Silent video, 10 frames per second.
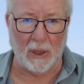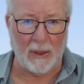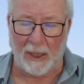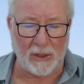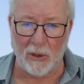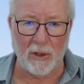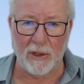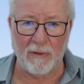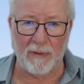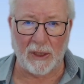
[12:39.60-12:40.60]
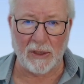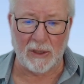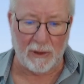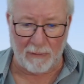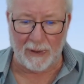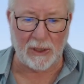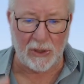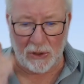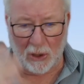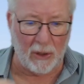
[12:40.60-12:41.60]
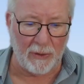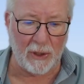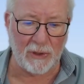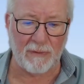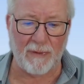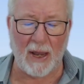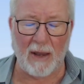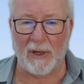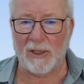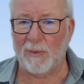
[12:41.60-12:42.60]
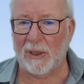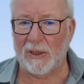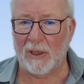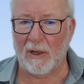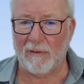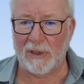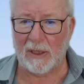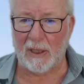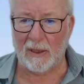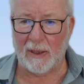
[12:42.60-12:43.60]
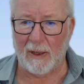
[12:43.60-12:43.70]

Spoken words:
That's not a defense. The defenses are those 5 aspects that I've set out.